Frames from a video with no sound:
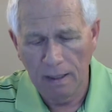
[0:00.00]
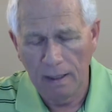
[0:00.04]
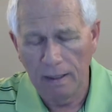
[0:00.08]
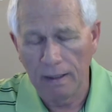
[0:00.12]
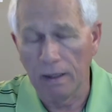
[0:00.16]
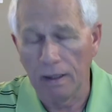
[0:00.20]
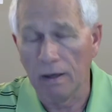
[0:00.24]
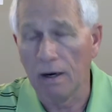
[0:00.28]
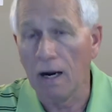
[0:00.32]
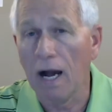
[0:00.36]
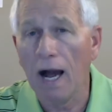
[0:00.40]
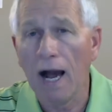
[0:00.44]

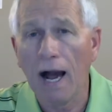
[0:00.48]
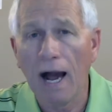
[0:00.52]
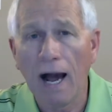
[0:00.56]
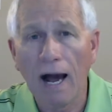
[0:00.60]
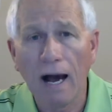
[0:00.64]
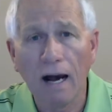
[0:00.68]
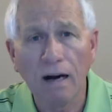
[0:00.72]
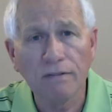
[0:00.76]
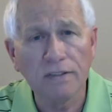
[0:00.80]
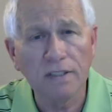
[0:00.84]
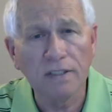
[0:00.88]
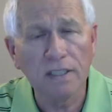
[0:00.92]
There
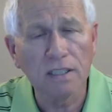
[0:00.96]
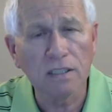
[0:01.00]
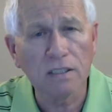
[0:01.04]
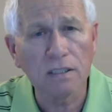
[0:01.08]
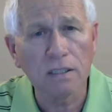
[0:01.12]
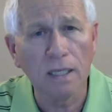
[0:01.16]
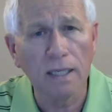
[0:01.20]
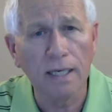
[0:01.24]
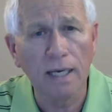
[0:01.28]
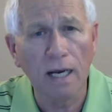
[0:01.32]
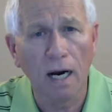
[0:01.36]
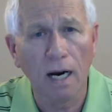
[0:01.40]

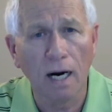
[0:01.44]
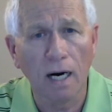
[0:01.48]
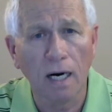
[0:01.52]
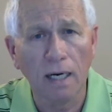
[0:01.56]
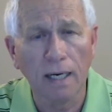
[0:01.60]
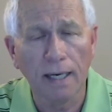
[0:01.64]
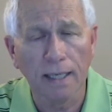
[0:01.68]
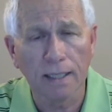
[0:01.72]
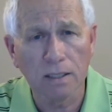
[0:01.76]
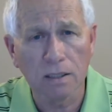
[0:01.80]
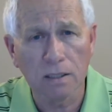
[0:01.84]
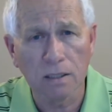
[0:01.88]
obviously are
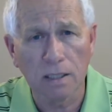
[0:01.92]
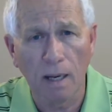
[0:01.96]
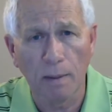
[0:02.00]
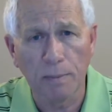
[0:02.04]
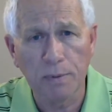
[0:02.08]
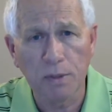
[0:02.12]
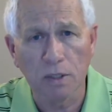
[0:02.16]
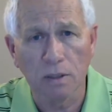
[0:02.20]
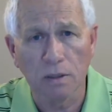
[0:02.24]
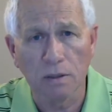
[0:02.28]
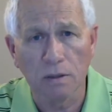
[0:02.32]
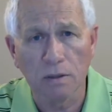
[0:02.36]

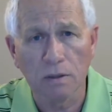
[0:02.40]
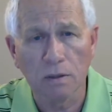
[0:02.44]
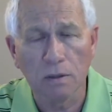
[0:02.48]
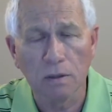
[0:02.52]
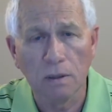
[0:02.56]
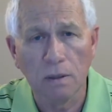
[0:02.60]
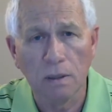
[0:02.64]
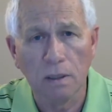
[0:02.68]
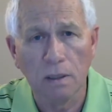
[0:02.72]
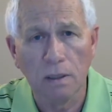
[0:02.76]
exceptions.